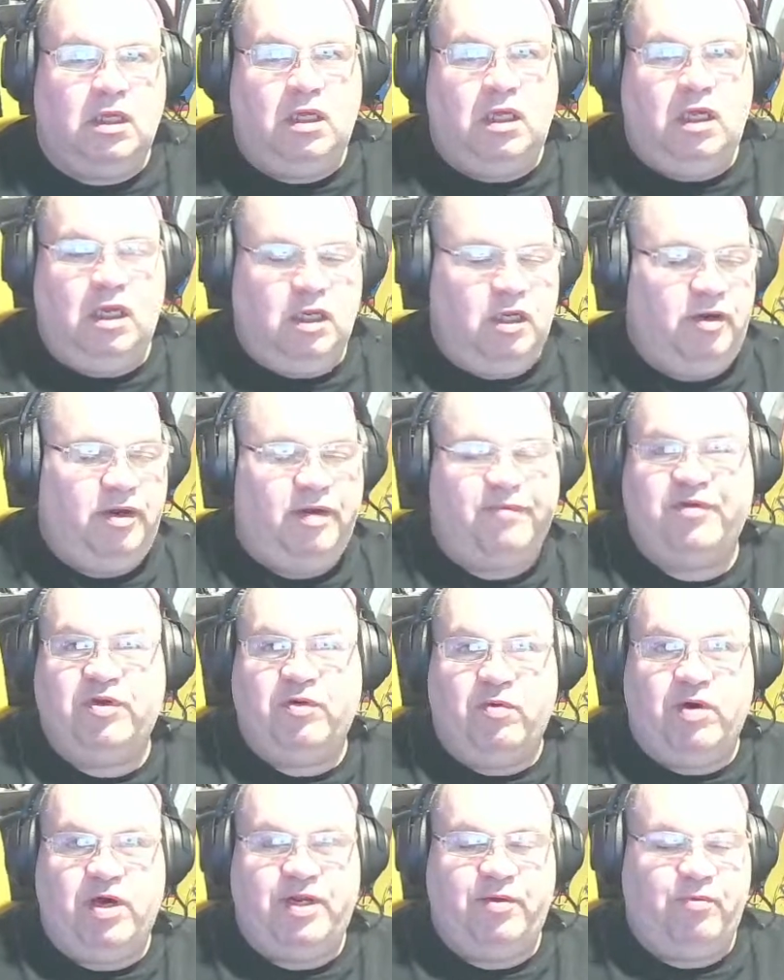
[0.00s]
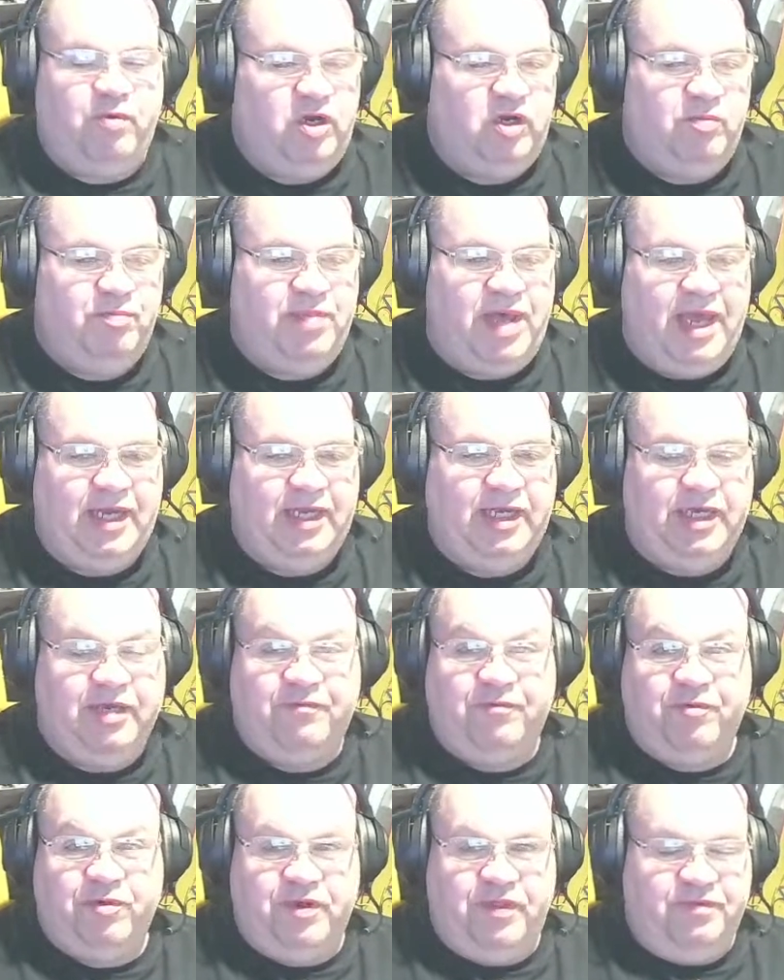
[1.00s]
Hello everyone and welcome back
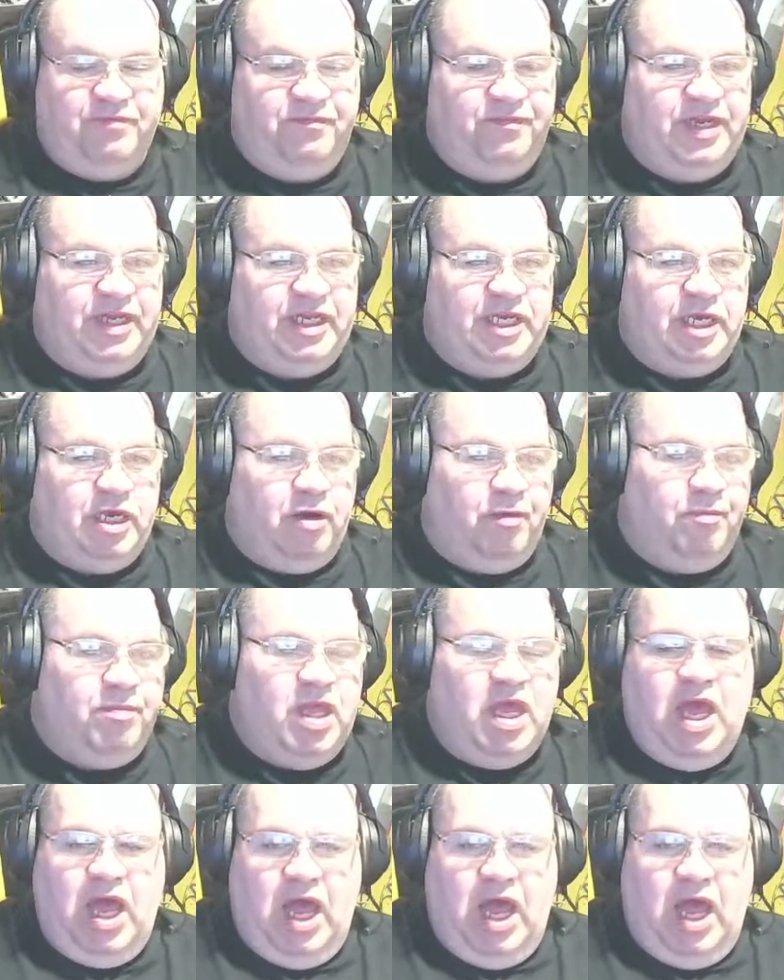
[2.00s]
again for another video.